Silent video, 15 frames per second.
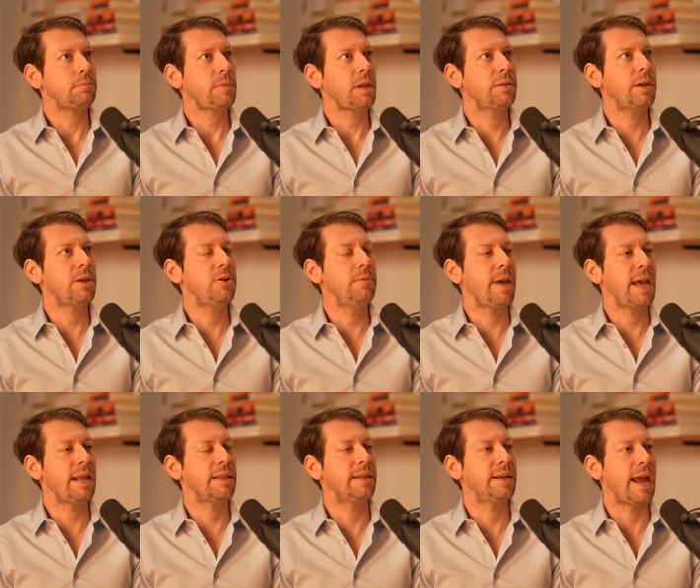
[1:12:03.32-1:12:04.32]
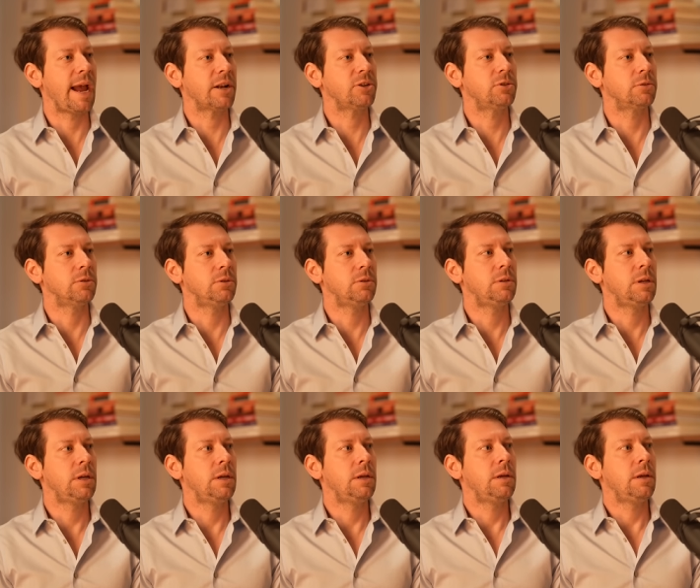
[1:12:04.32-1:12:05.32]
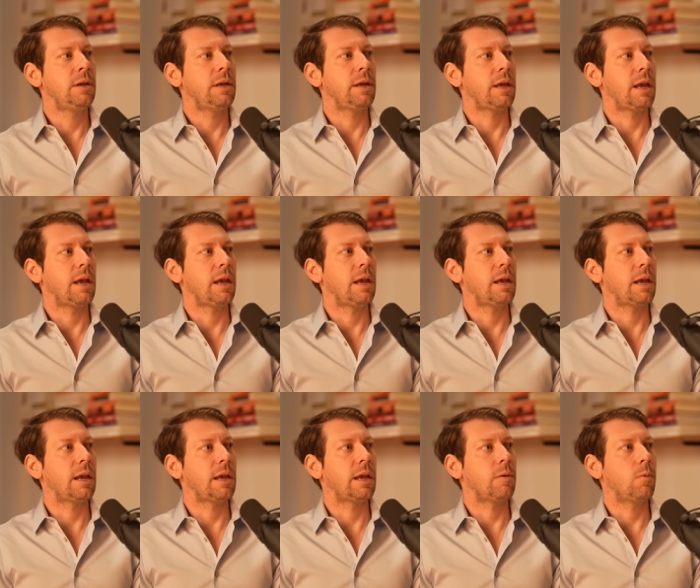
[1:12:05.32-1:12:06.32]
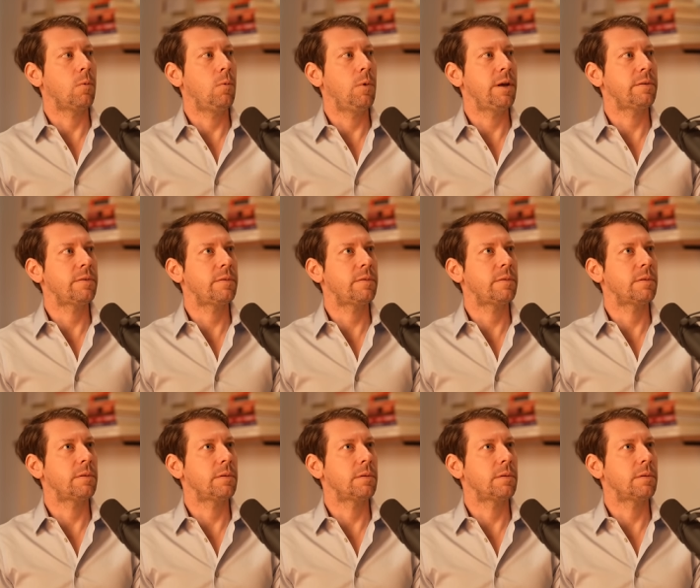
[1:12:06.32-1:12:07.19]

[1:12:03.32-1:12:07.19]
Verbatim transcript: the humane and the natural with,